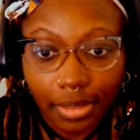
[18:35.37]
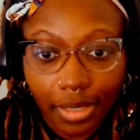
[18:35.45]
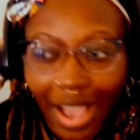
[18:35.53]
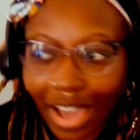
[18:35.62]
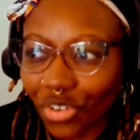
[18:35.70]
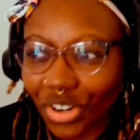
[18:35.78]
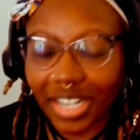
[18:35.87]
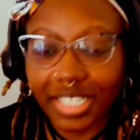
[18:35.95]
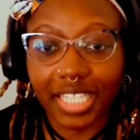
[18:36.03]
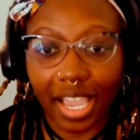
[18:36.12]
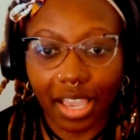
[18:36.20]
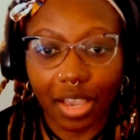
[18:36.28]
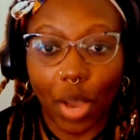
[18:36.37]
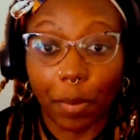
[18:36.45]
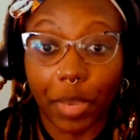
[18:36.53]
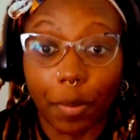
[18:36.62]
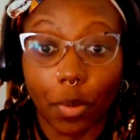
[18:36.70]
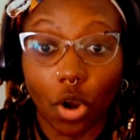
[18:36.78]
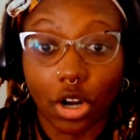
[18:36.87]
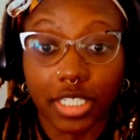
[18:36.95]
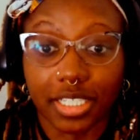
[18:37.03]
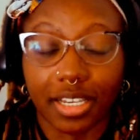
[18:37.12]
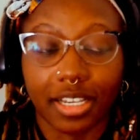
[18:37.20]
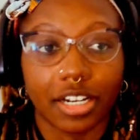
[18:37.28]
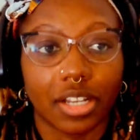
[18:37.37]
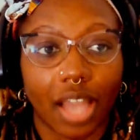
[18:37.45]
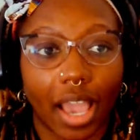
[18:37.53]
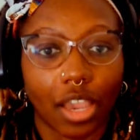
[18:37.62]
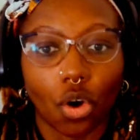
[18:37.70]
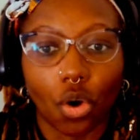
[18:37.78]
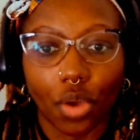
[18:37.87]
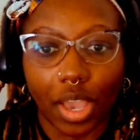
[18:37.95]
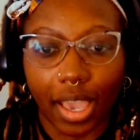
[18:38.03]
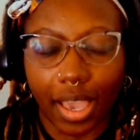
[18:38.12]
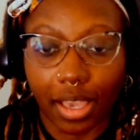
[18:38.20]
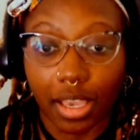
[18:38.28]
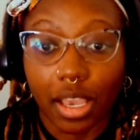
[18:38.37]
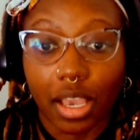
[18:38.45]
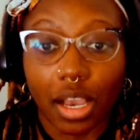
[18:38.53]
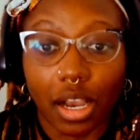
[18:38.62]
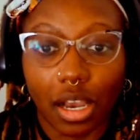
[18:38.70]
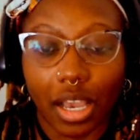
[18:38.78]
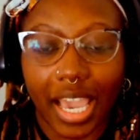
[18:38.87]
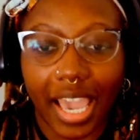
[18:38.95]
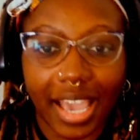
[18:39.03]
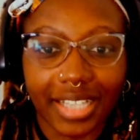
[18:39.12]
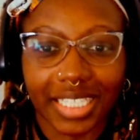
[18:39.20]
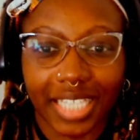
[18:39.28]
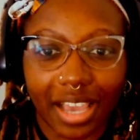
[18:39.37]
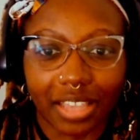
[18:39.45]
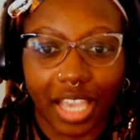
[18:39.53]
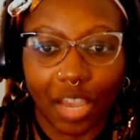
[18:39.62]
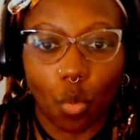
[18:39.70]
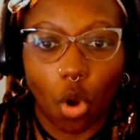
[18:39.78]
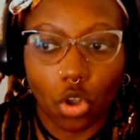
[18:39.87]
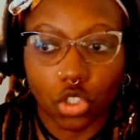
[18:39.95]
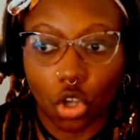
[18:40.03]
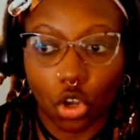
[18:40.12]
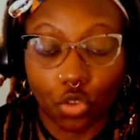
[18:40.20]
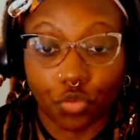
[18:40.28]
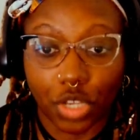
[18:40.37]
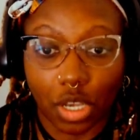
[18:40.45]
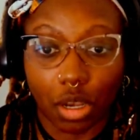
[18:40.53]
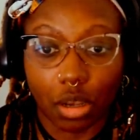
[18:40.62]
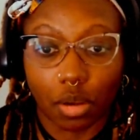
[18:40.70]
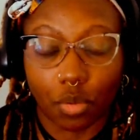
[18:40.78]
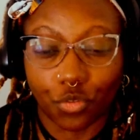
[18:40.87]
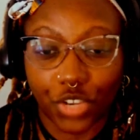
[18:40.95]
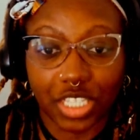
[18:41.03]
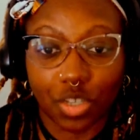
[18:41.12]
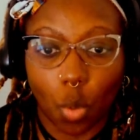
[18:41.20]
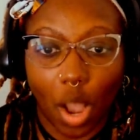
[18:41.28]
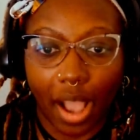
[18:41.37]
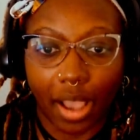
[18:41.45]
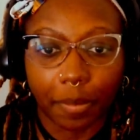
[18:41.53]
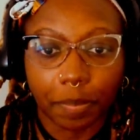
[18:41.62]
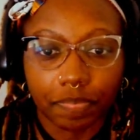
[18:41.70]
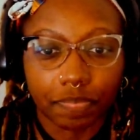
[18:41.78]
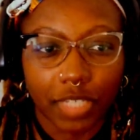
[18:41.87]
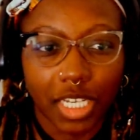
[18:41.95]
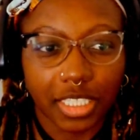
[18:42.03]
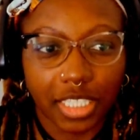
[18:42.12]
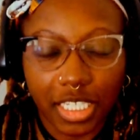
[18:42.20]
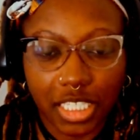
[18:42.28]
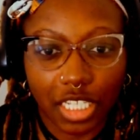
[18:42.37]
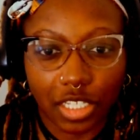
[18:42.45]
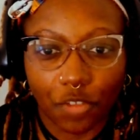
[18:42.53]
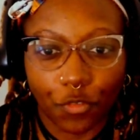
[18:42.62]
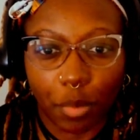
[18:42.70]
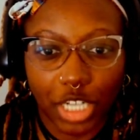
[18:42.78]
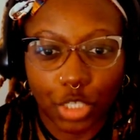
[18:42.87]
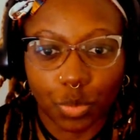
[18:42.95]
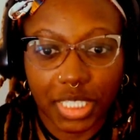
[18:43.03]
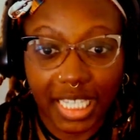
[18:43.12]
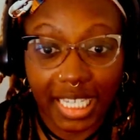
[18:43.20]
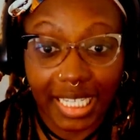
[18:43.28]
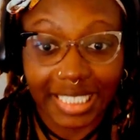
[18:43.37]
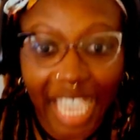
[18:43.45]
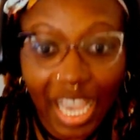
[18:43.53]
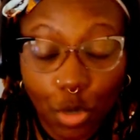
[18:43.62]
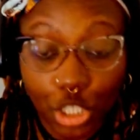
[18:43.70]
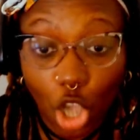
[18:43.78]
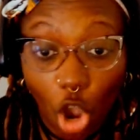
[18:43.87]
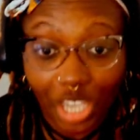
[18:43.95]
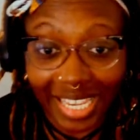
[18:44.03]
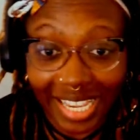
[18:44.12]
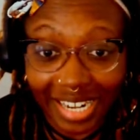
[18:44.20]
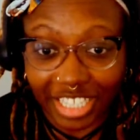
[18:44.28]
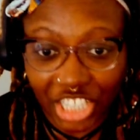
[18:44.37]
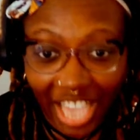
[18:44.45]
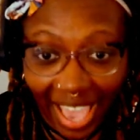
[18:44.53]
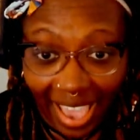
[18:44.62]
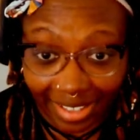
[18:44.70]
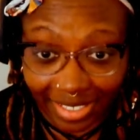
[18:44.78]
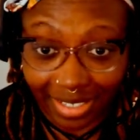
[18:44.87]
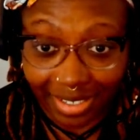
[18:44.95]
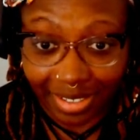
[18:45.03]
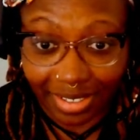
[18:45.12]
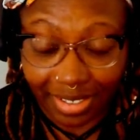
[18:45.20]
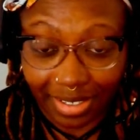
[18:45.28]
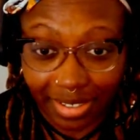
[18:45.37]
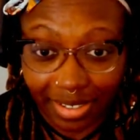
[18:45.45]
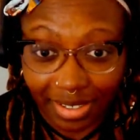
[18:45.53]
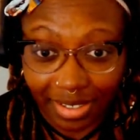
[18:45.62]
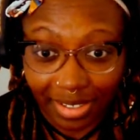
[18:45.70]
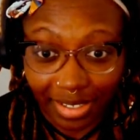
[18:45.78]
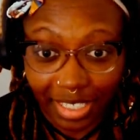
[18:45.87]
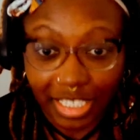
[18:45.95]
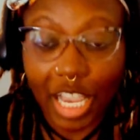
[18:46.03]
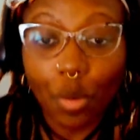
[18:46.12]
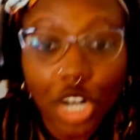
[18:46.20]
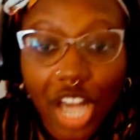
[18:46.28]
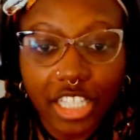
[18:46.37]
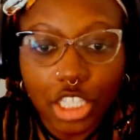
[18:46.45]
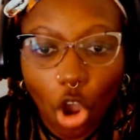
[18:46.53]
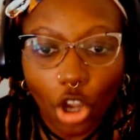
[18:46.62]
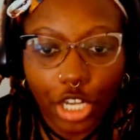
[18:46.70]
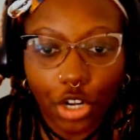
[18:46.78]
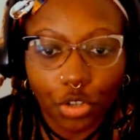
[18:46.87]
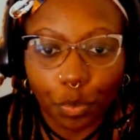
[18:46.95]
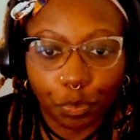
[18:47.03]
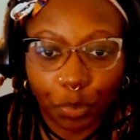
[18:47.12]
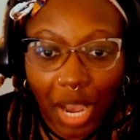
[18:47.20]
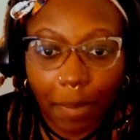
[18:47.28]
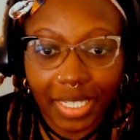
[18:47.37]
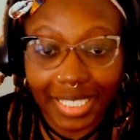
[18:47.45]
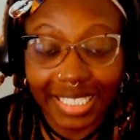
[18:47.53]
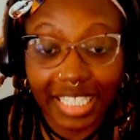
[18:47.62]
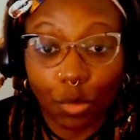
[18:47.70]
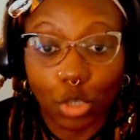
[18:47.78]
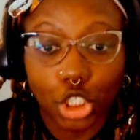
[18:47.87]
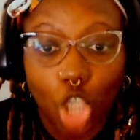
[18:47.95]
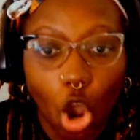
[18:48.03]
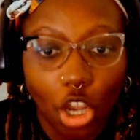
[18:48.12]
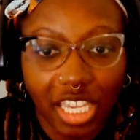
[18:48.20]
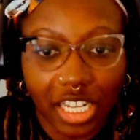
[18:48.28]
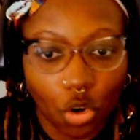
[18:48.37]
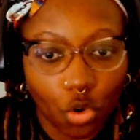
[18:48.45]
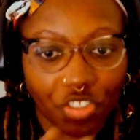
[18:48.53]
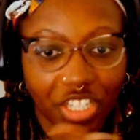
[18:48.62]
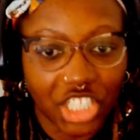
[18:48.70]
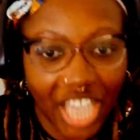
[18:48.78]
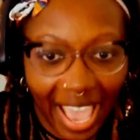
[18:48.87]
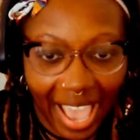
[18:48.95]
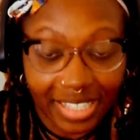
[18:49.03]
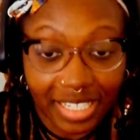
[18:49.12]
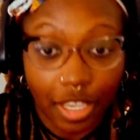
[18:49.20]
I don't understand why people are sitting here like, Hegseth and Waltz are the reason why this information was leaked. They were talking in the chat. They were not talking publicly. They were talking on the chat.